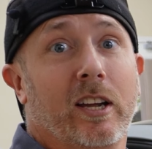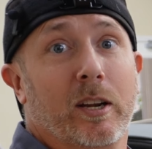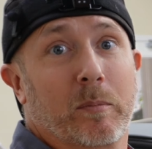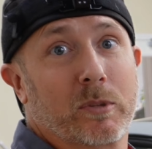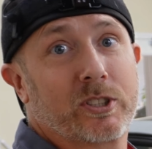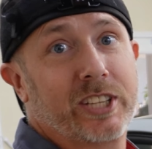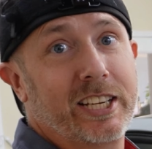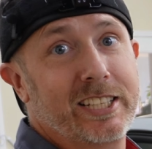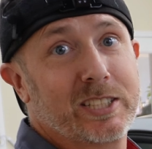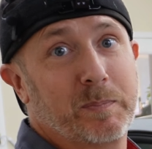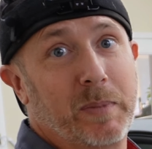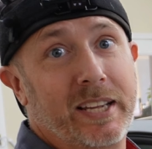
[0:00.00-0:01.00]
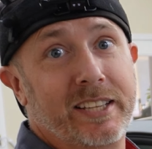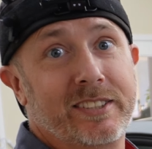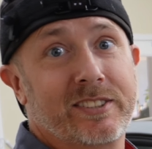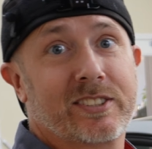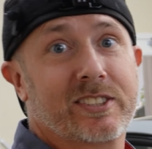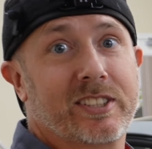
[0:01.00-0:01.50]

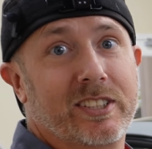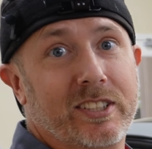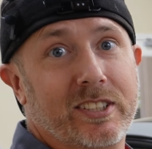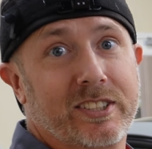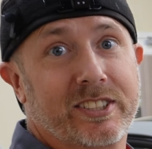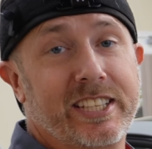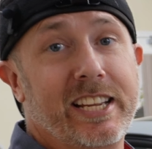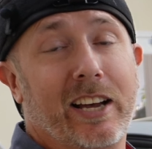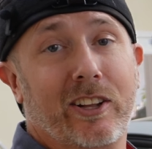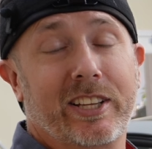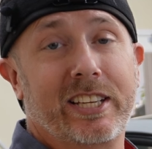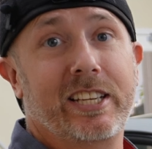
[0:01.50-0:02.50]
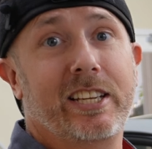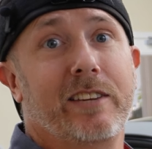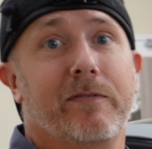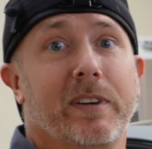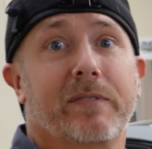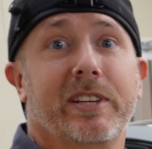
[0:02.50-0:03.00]
Mercedes-Benz CLE
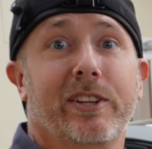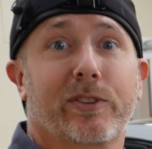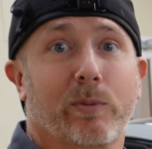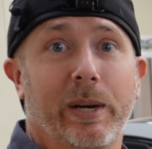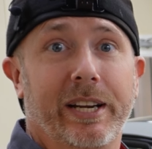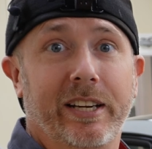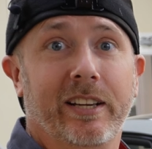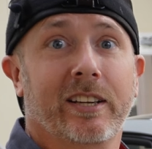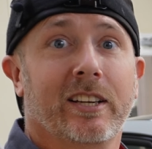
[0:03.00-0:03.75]
53.